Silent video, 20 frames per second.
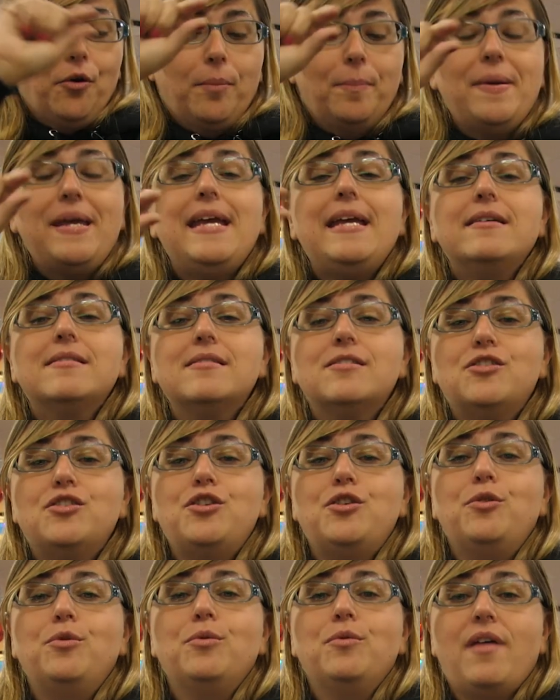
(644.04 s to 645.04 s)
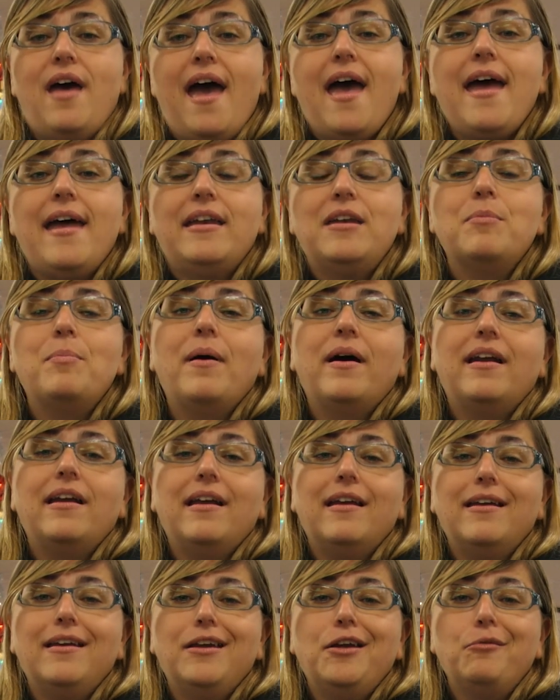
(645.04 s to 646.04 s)
piece to the end, but
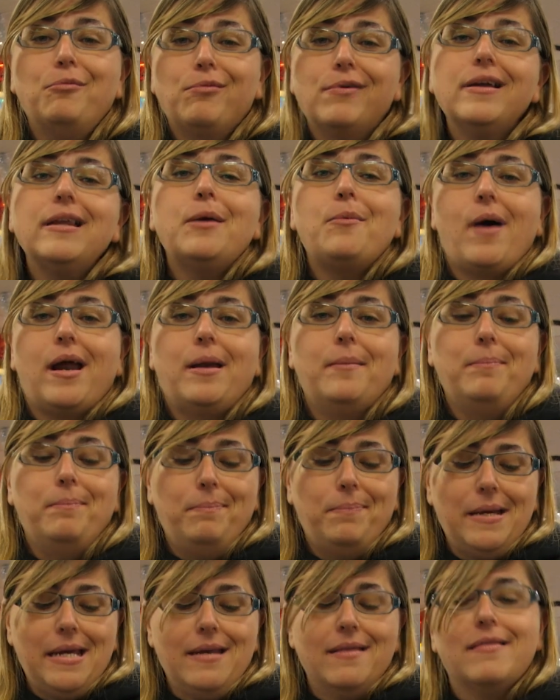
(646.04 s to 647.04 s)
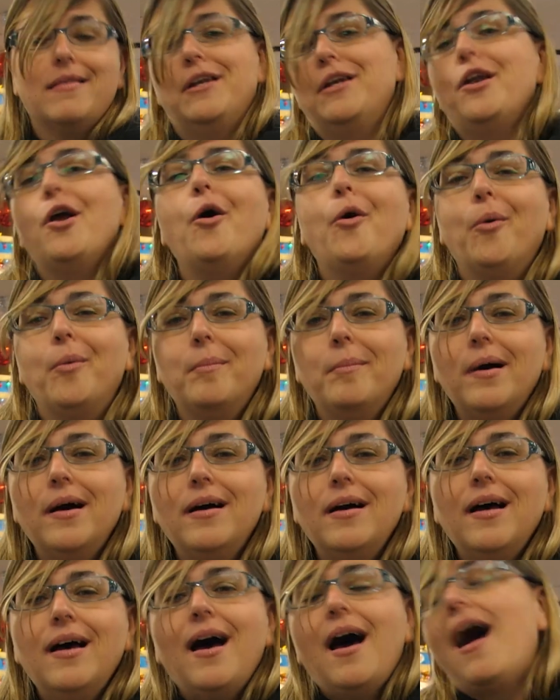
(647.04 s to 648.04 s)
you really want to beat the gnome.
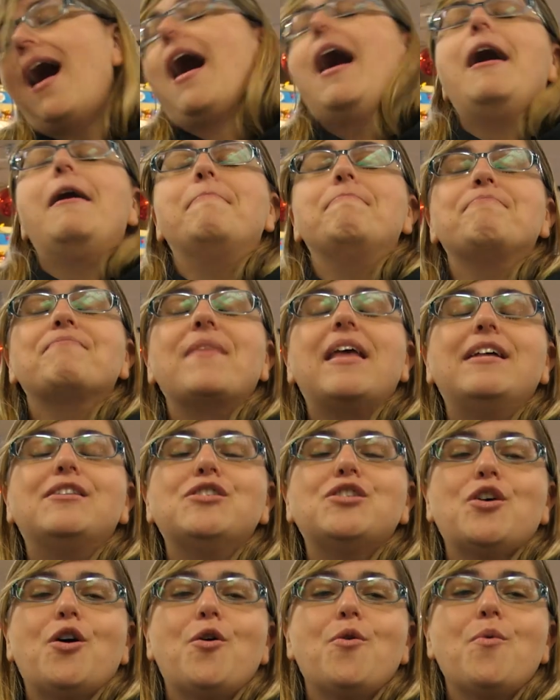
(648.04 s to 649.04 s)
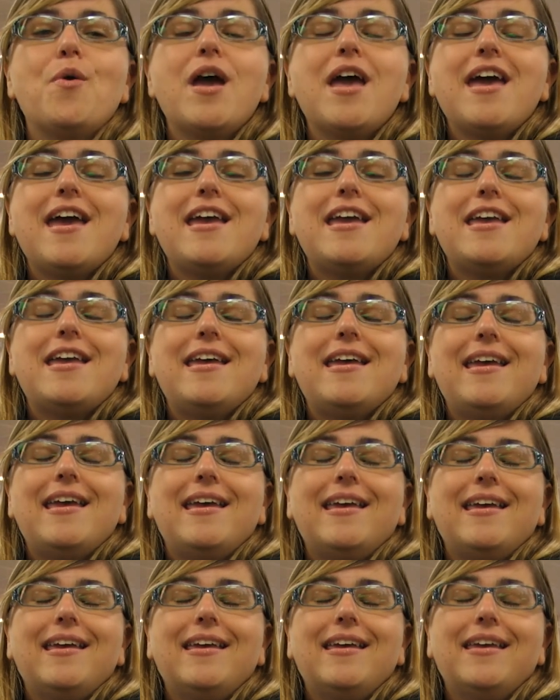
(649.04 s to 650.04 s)
And so
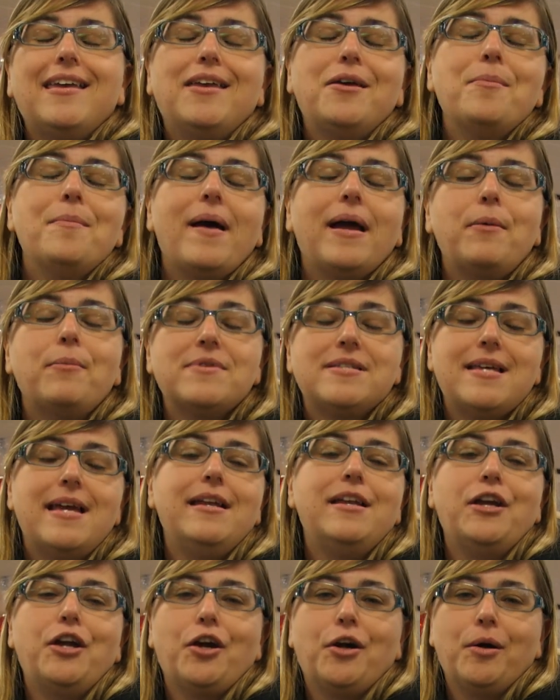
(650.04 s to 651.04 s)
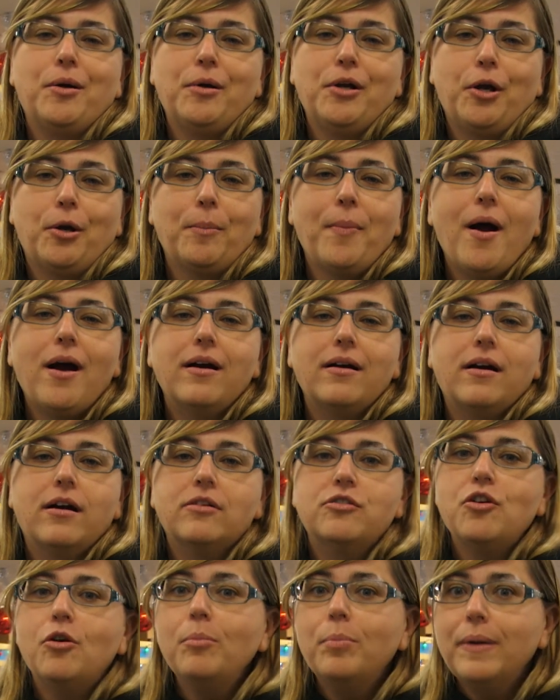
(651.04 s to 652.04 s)
you might say to your
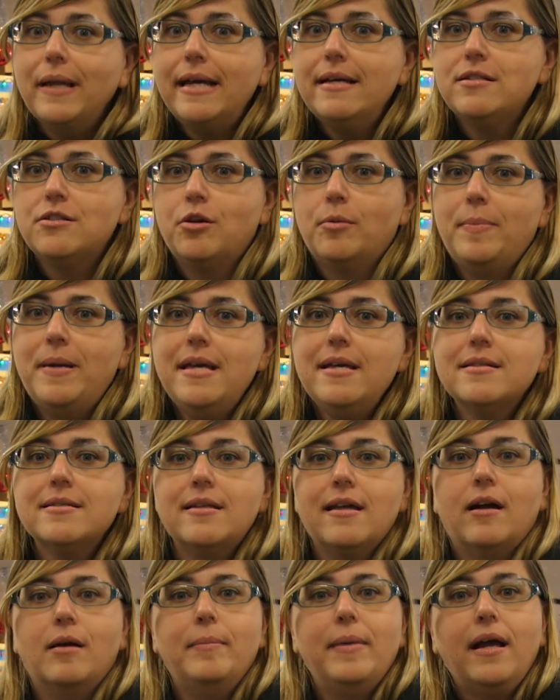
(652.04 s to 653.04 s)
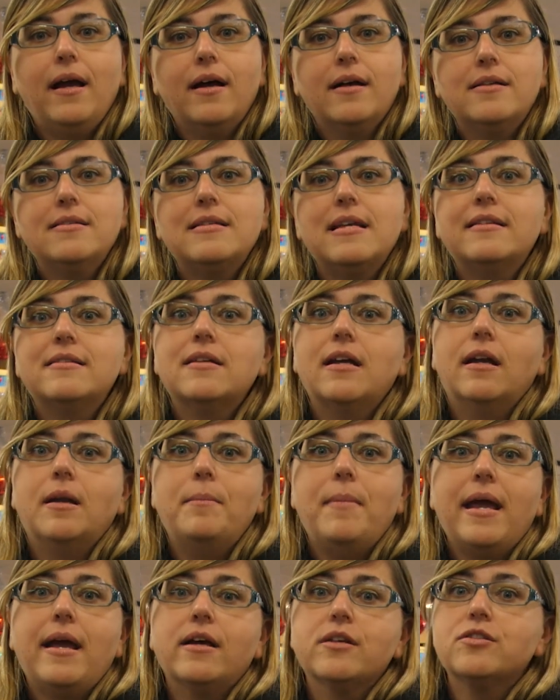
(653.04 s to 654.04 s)
partner, don't place your piece there because it's going
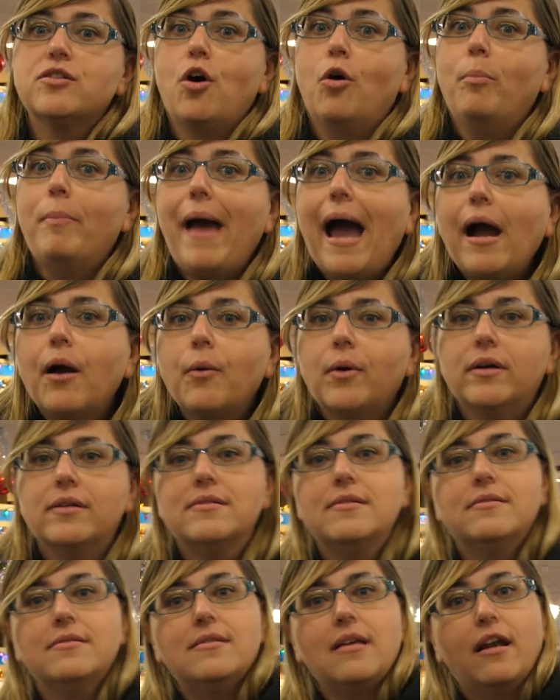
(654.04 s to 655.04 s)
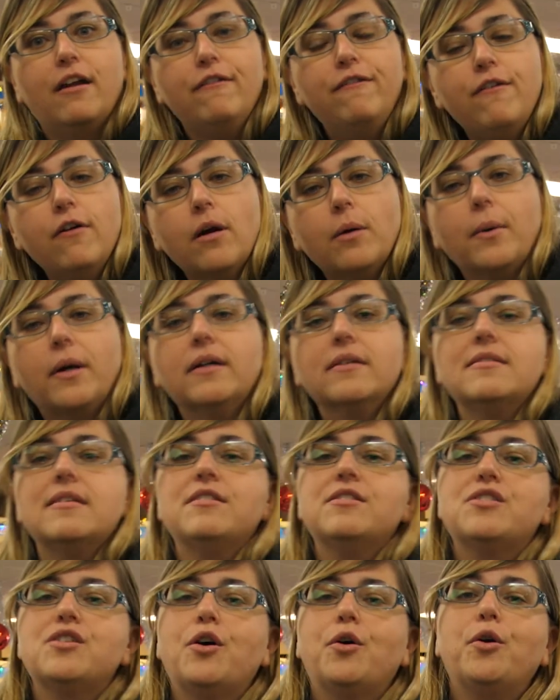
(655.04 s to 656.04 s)
to make us go backwards instead of forwards.
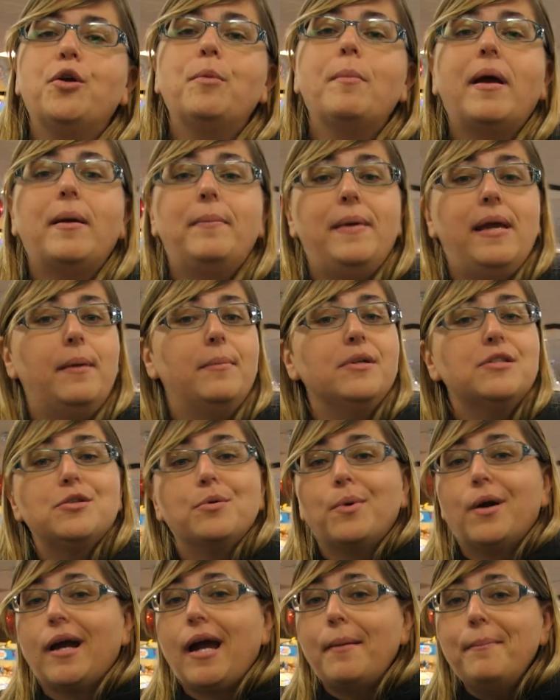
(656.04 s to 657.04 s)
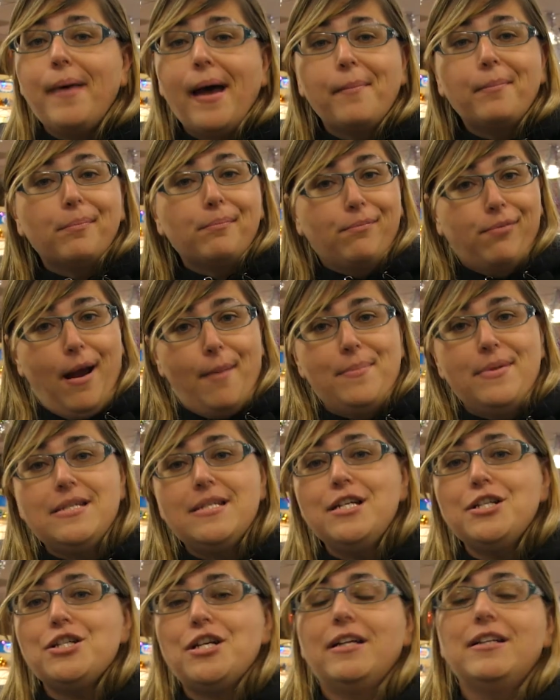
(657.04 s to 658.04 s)
And so you might be able to work on
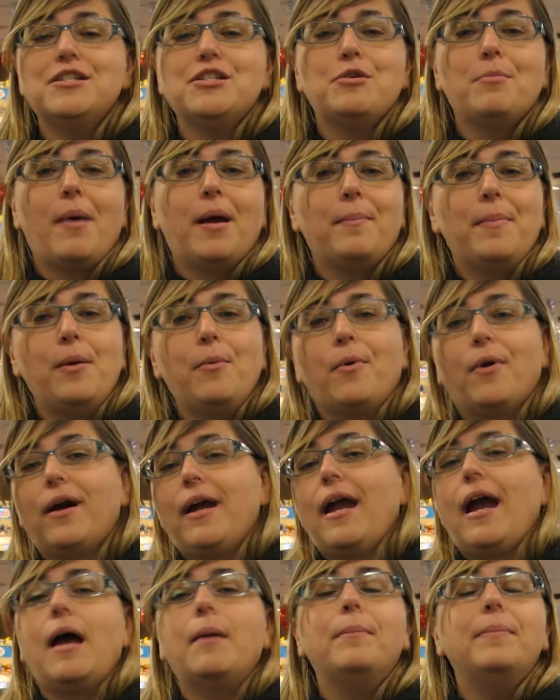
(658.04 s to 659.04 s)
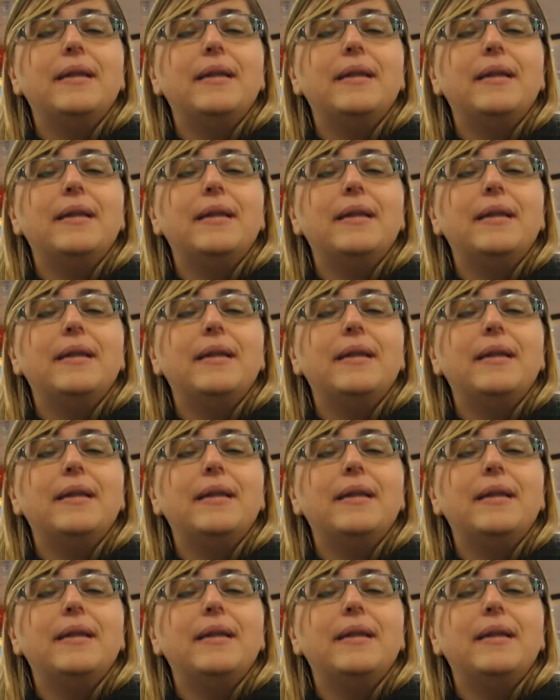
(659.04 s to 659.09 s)
prepositions. You might be working on